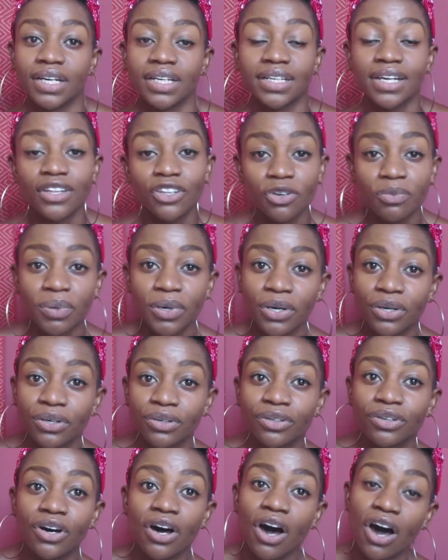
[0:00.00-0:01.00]
Another
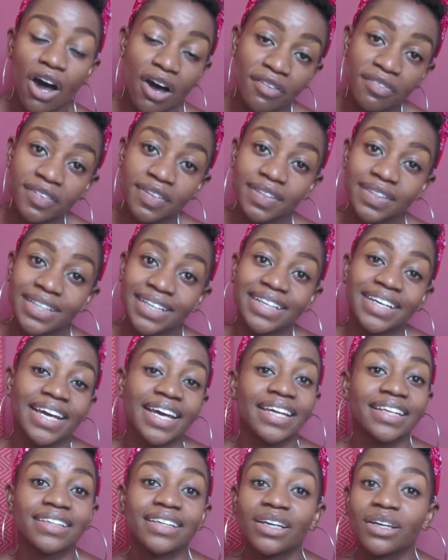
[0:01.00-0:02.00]
pro, often
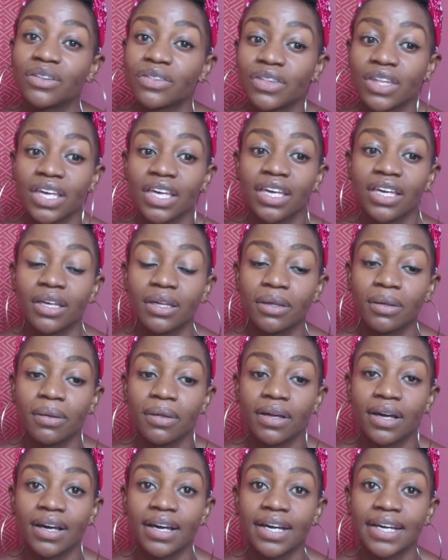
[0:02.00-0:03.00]
again
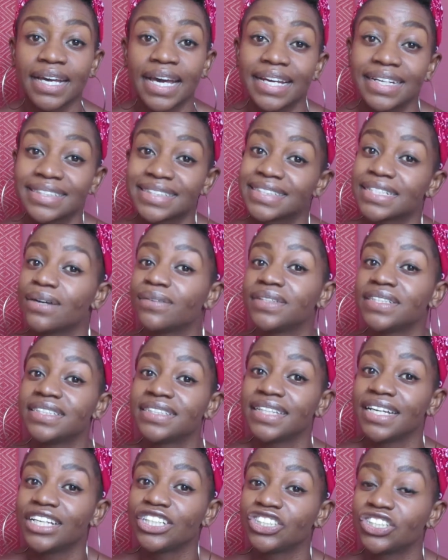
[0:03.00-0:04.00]
in
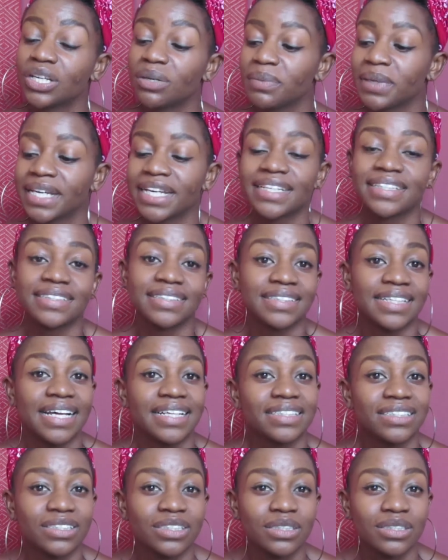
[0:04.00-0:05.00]
Southeast Asia, because
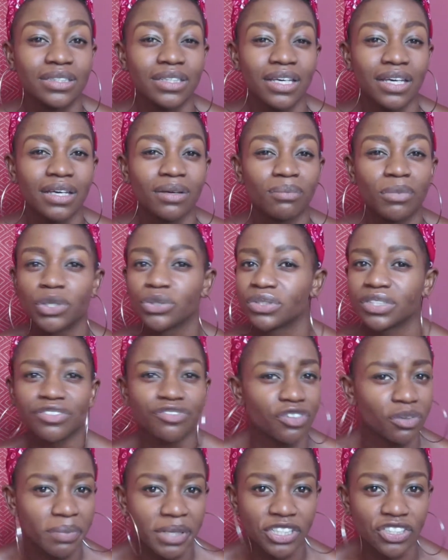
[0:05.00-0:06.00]
that's the most
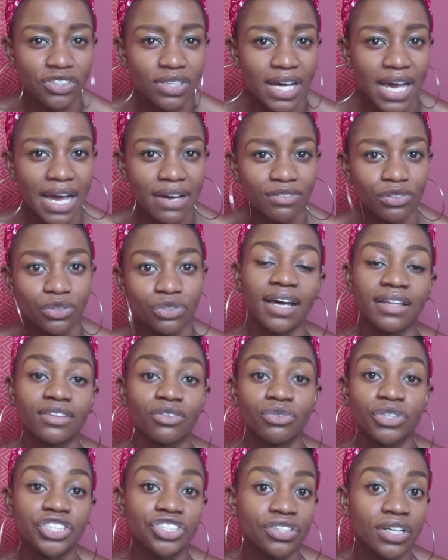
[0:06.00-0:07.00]
information I have.
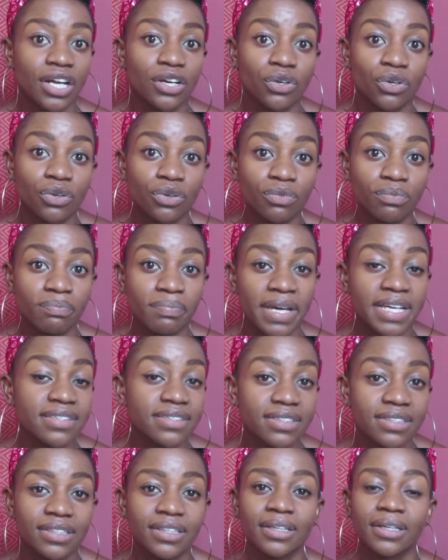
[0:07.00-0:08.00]
The region I know
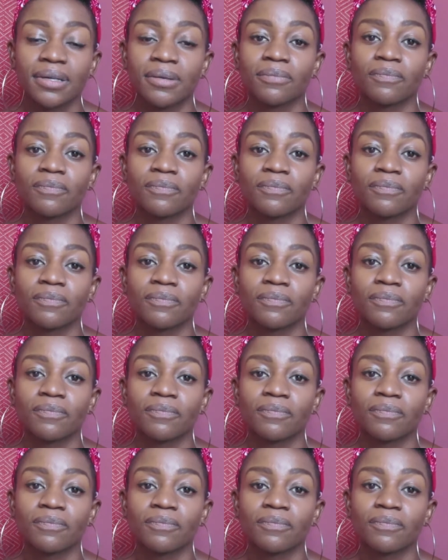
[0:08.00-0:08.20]
best